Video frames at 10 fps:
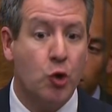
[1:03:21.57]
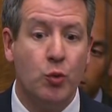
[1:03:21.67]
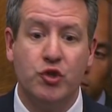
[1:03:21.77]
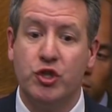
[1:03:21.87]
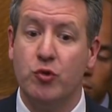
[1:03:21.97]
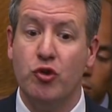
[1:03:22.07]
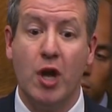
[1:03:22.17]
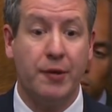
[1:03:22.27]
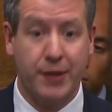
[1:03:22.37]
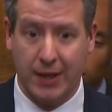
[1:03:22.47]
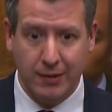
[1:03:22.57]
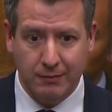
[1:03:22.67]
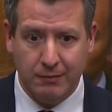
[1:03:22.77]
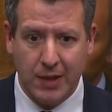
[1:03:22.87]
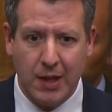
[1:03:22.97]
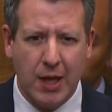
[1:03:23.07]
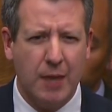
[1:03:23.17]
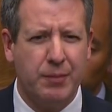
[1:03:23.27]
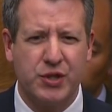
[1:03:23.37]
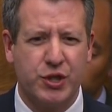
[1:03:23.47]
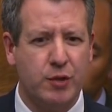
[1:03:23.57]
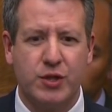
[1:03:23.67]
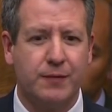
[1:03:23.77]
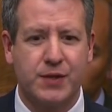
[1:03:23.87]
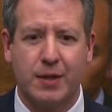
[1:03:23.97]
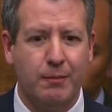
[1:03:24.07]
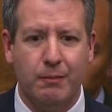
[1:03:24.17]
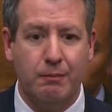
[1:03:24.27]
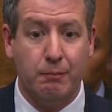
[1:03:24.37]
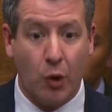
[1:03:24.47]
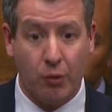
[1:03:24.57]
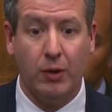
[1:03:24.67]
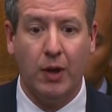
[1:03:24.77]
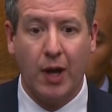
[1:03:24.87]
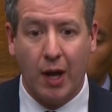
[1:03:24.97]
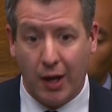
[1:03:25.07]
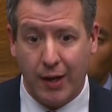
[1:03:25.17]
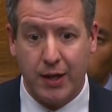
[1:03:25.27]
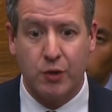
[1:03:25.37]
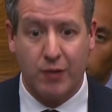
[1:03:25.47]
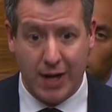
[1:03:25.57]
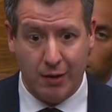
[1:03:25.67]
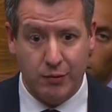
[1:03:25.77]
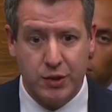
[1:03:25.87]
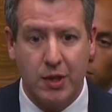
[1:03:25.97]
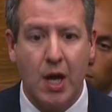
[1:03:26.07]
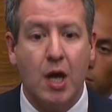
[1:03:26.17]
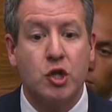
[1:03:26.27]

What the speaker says: who would do nothing in pursuit of some moral high ground,